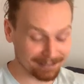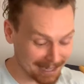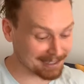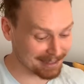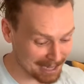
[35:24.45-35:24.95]

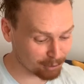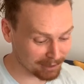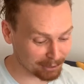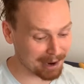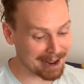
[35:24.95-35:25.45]
That's
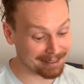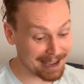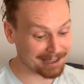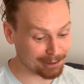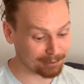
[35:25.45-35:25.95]
really rad.
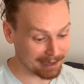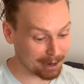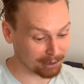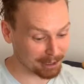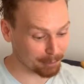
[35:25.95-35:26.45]
Thank you. I
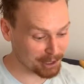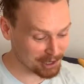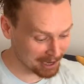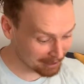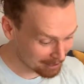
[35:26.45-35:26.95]
really
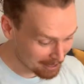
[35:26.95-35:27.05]
appreciate it.